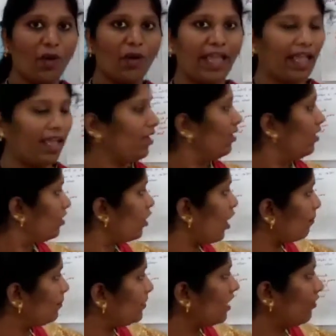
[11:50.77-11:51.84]
Okay, you
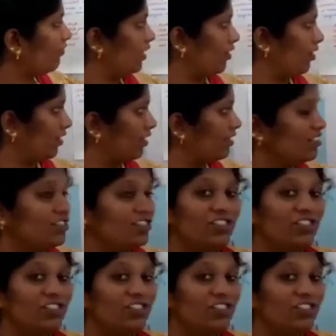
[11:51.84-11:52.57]
observe here.